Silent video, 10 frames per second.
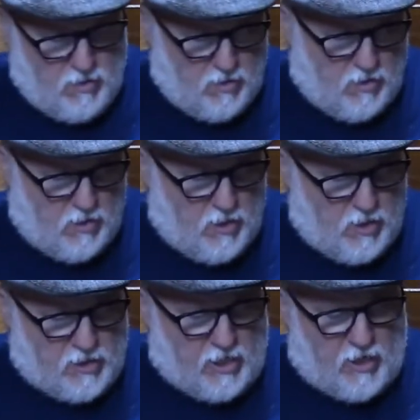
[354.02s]

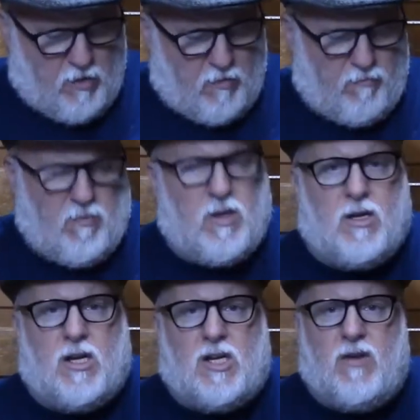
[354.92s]
It's like a
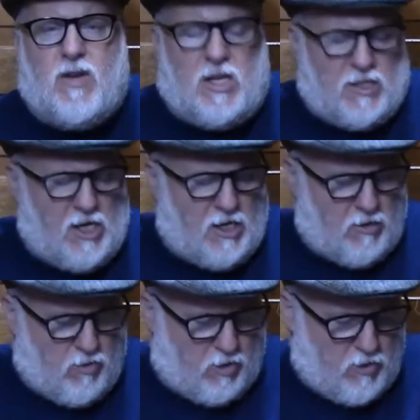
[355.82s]
nativity scene
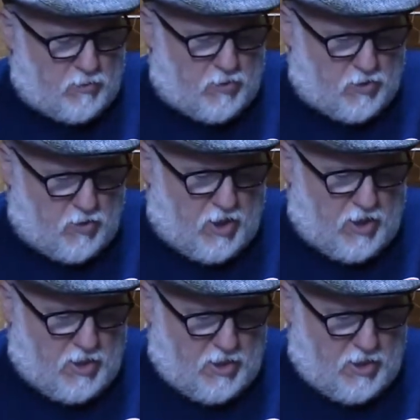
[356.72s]
under a Christmas tree.